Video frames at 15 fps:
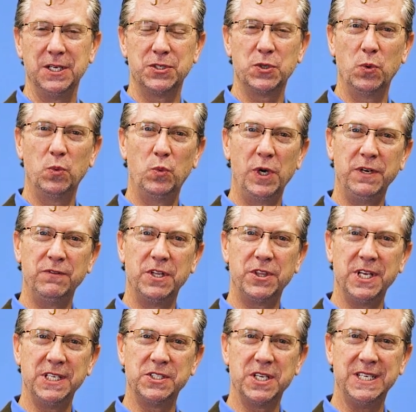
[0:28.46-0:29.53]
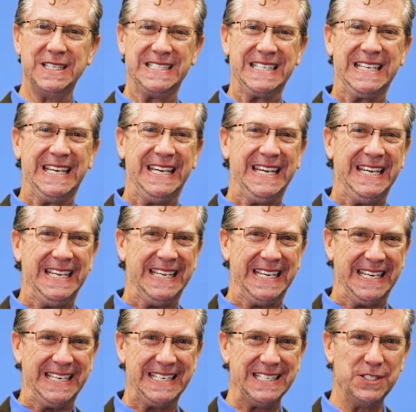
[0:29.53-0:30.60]
So one of the things that is
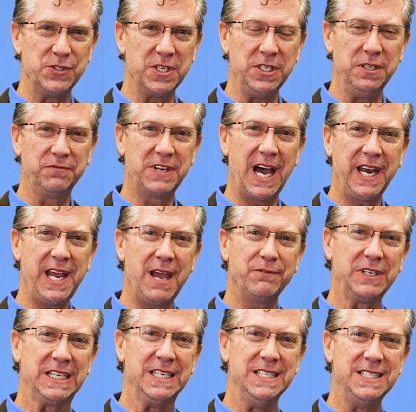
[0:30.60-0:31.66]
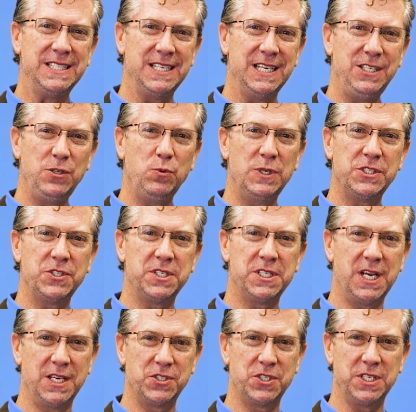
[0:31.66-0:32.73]
key is that you've got to have continuous
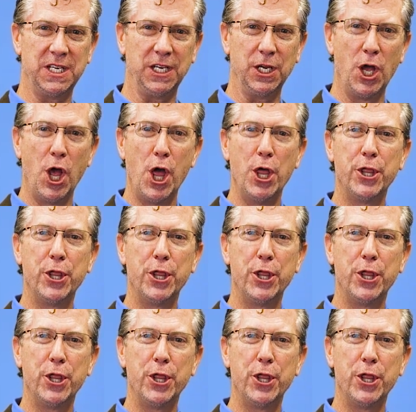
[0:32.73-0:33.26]
testing